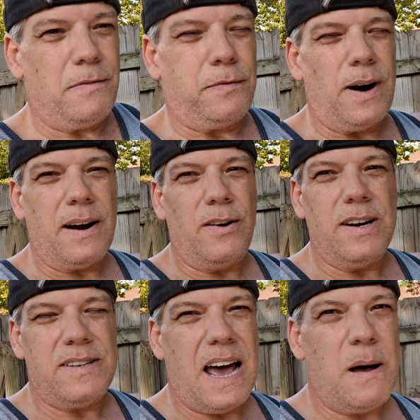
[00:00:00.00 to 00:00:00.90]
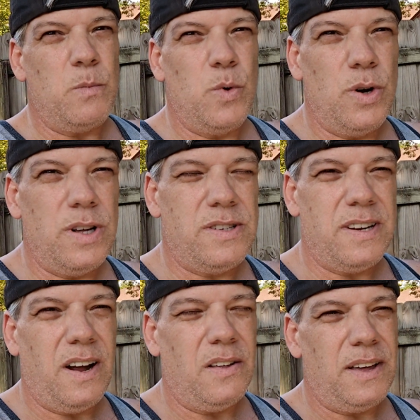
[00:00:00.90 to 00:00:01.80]
fragrant type woods
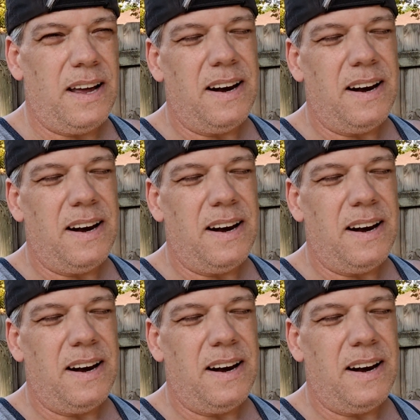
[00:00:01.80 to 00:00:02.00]
and all that.